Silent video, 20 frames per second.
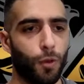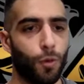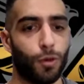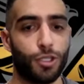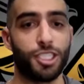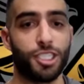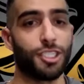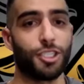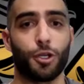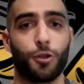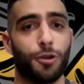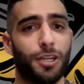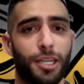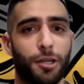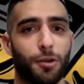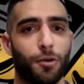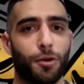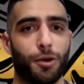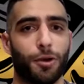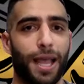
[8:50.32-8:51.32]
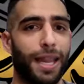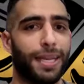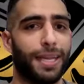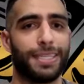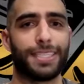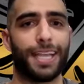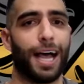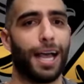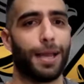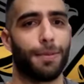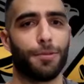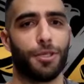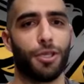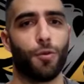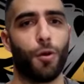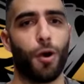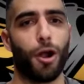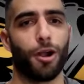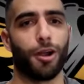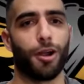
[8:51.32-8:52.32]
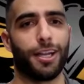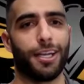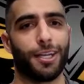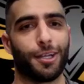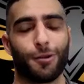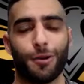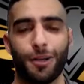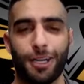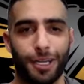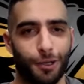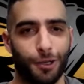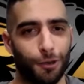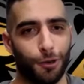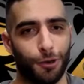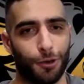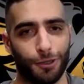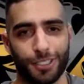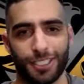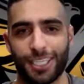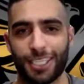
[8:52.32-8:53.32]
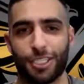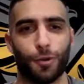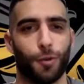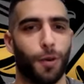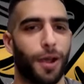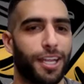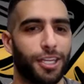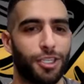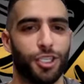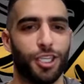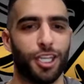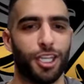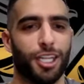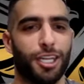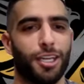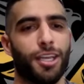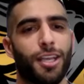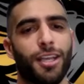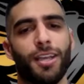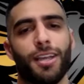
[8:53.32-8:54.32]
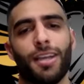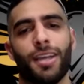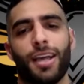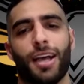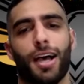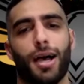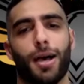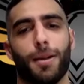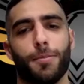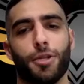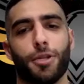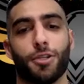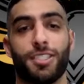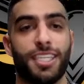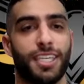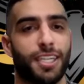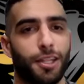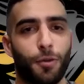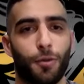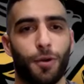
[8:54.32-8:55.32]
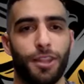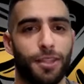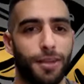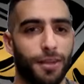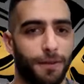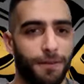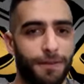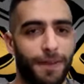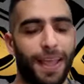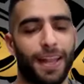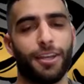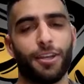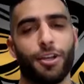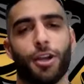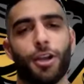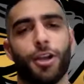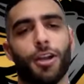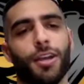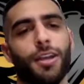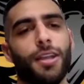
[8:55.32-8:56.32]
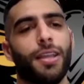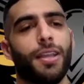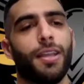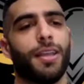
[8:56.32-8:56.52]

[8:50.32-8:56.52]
which is critical. Anytime you are in a critical situation, um, you're dealing with an offender,